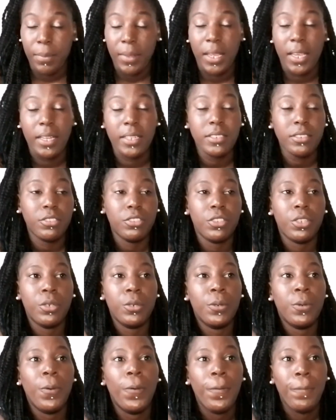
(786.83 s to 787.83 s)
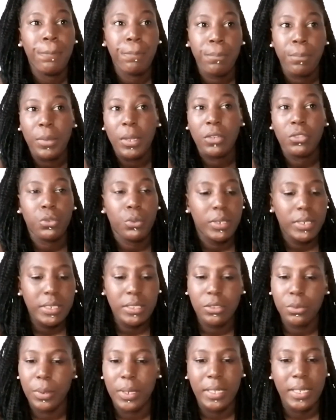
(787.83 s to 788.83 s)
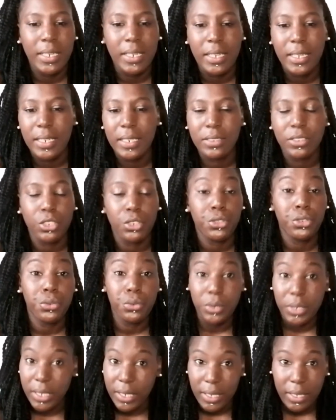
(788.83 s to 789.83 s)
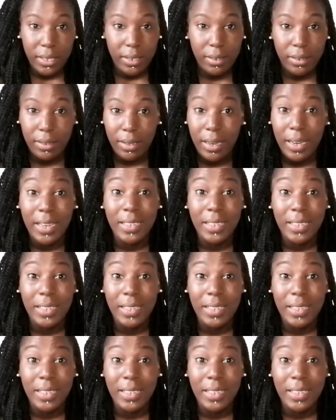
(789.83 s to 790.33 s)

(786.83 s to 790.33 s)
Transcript: Yeah, so 2020 is a new year.